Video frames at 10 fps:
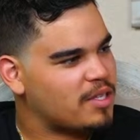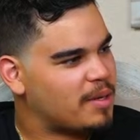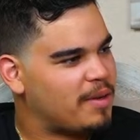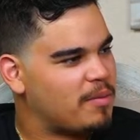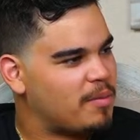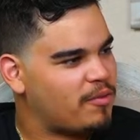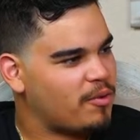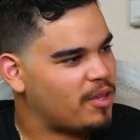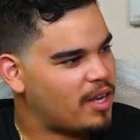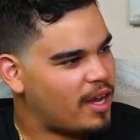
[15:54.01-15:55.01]
like even before
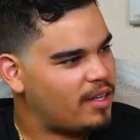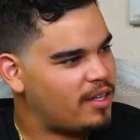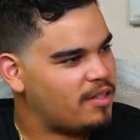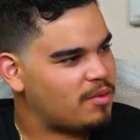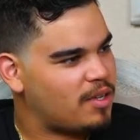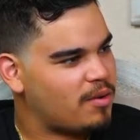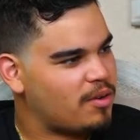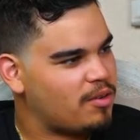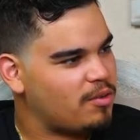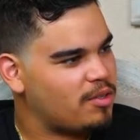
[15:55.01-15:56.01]
the '90s when they were
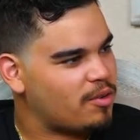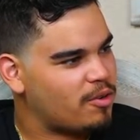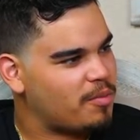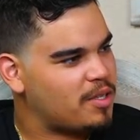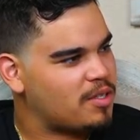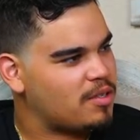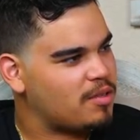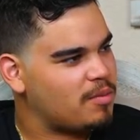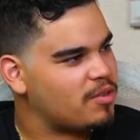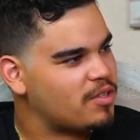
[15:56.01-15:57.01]
doing tournaments
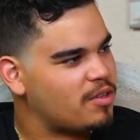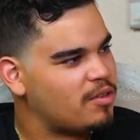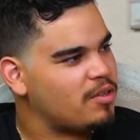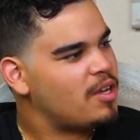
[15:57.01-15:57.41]
in Brazil?